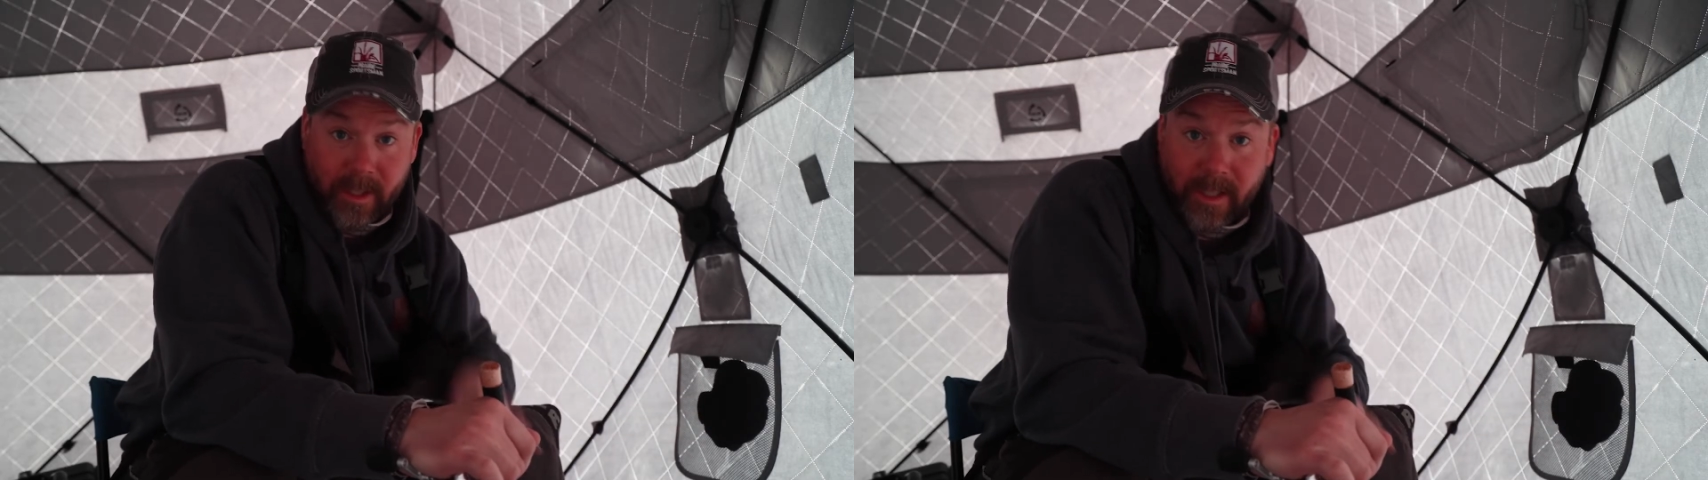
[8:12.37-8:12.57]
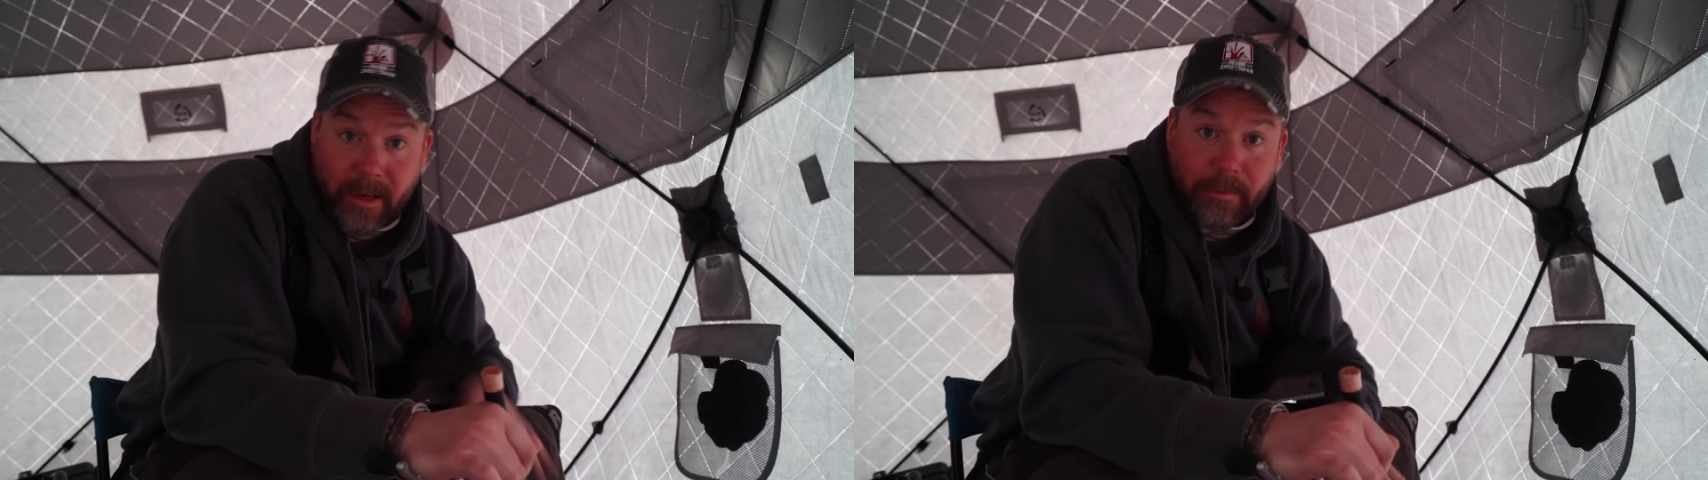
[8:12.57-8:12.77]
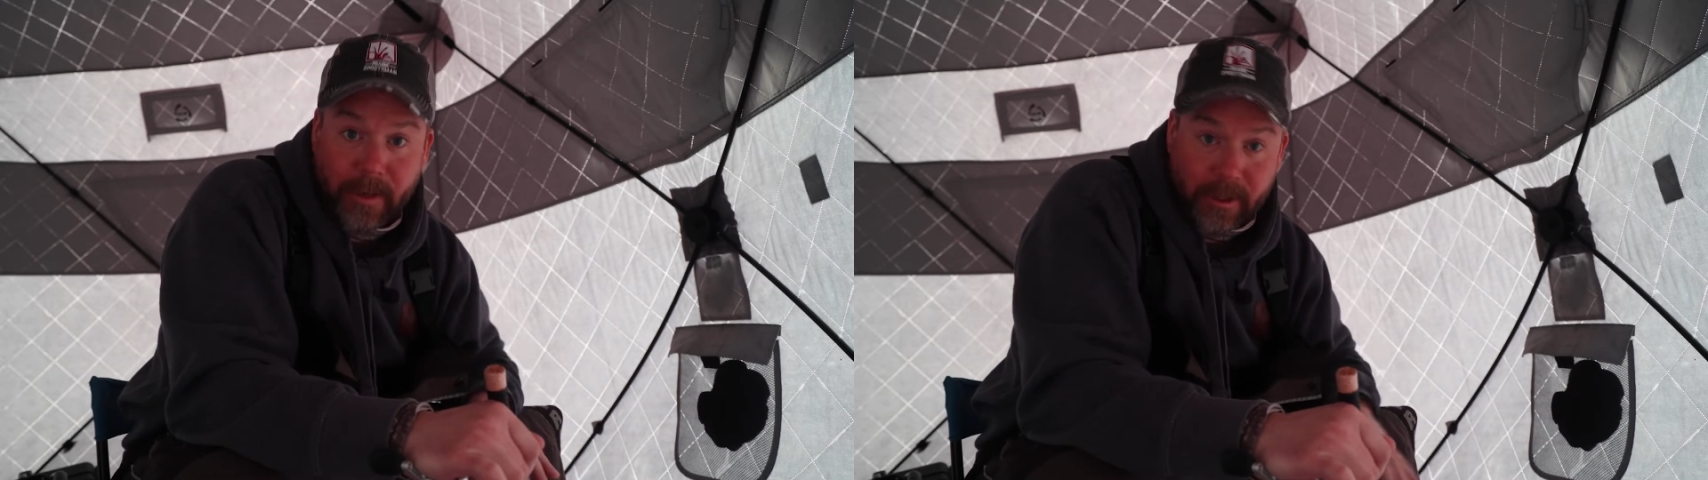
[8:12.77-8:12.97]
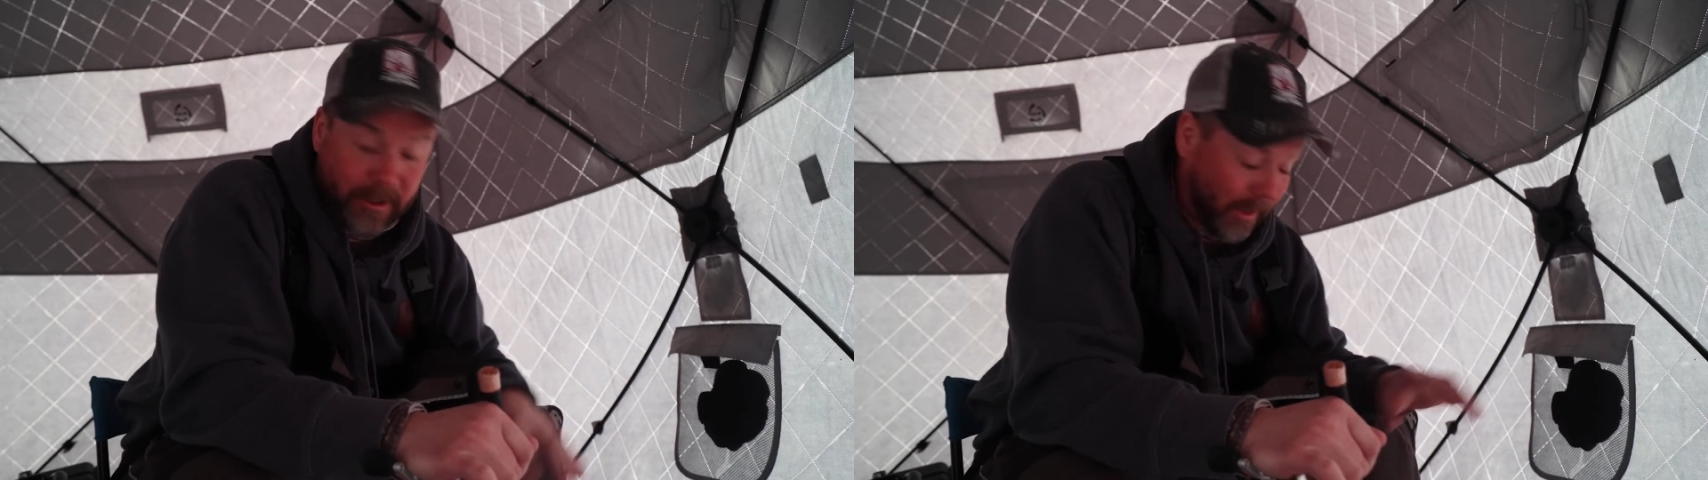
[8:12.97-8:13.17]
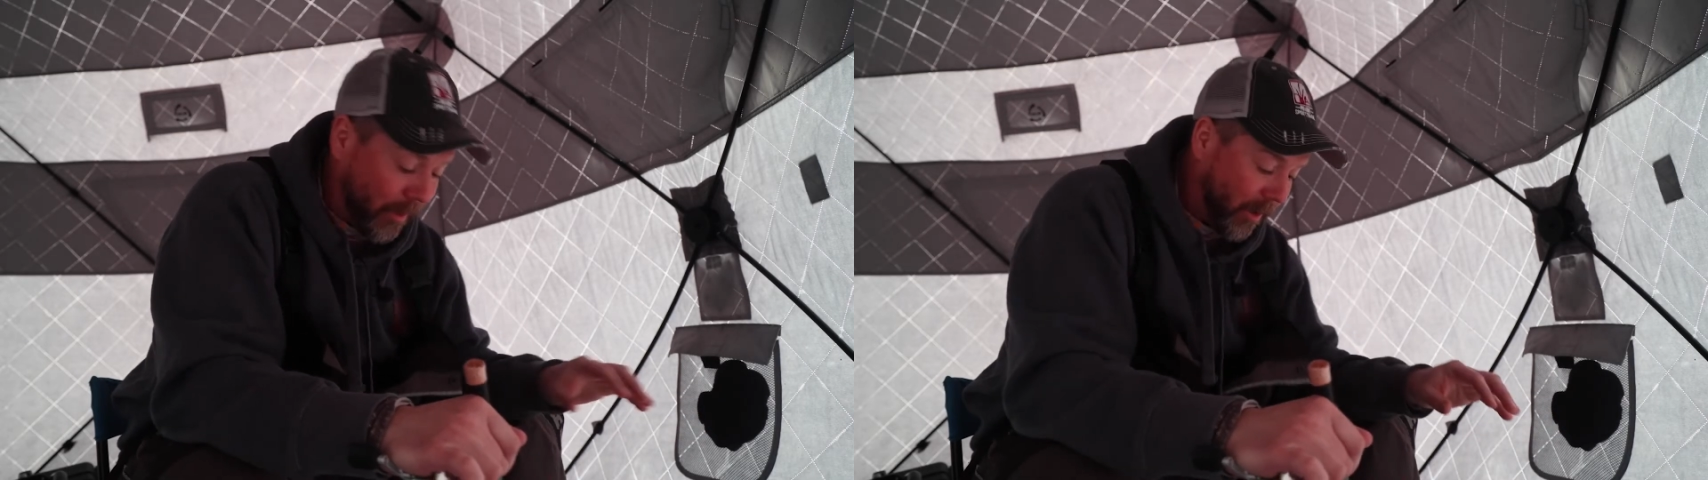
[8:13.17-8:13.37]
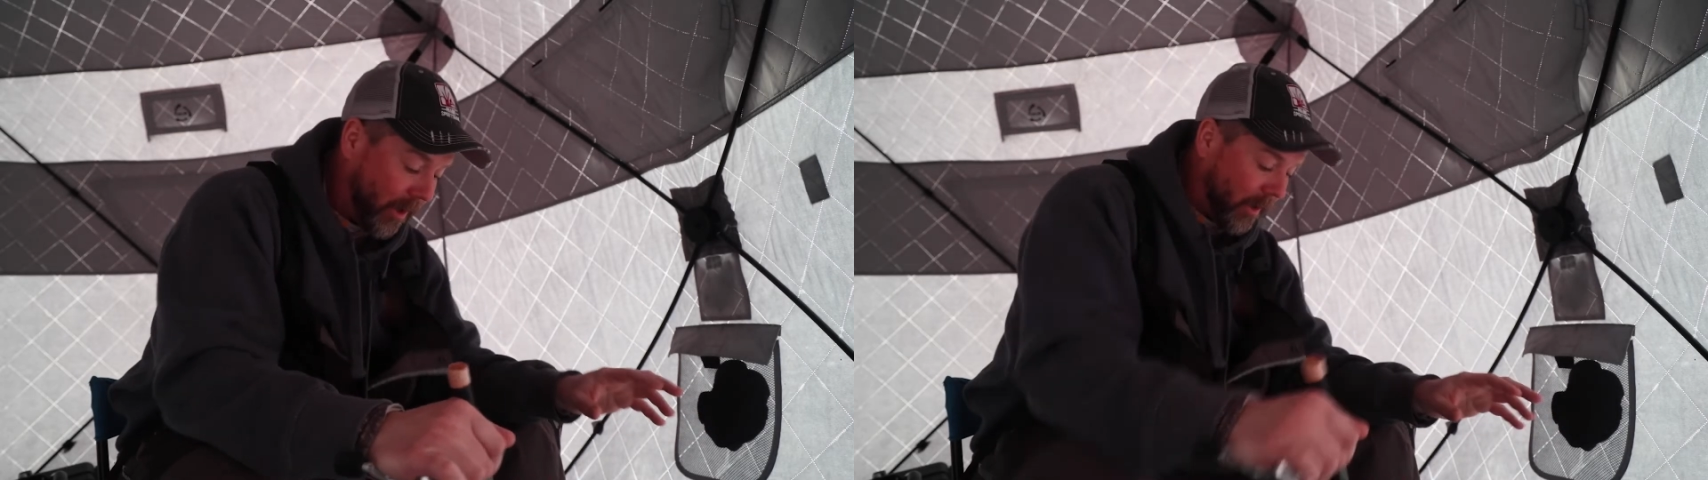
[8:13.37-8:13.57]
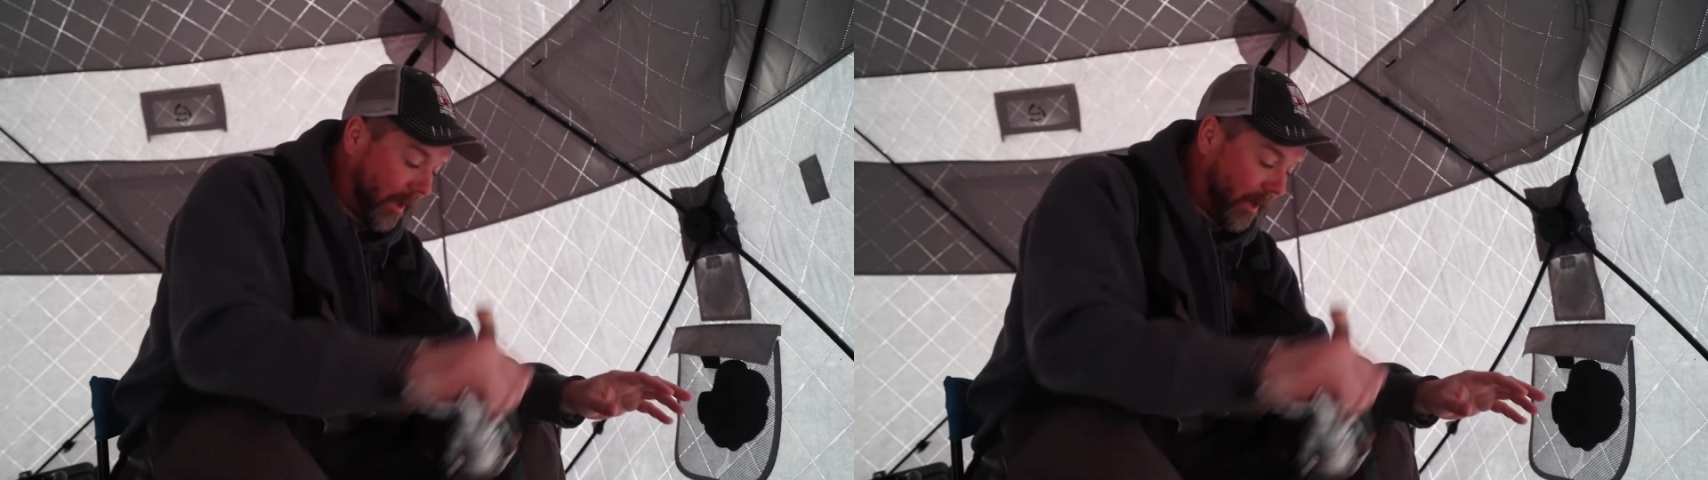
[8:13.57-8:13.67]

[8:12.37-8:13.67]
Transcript: sight fish like we are